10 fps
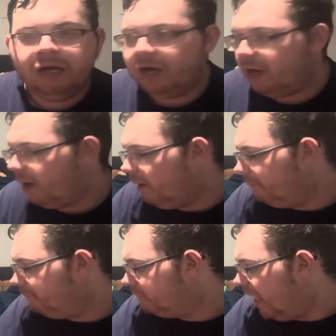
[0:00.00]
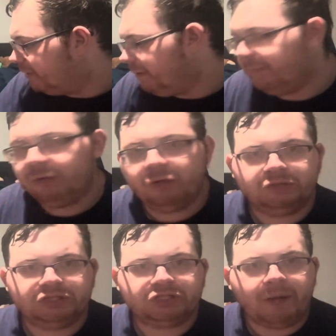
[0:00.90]
Optimum Idol Pearl
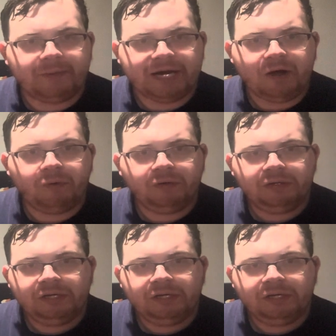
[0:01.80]
is just coming out.